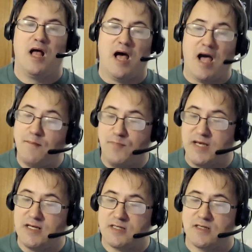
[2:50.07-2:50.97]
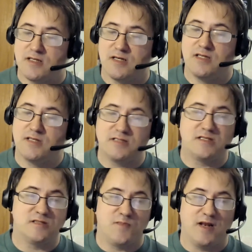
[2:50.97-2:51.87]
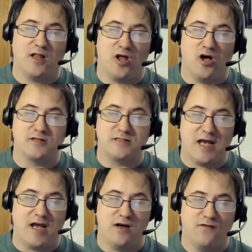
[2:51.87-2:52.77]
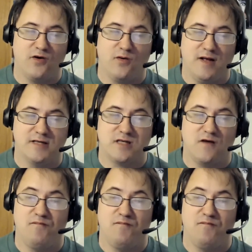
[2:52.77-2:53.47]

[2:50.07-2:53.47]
I'm beat. This has been a long day of doing that stuff,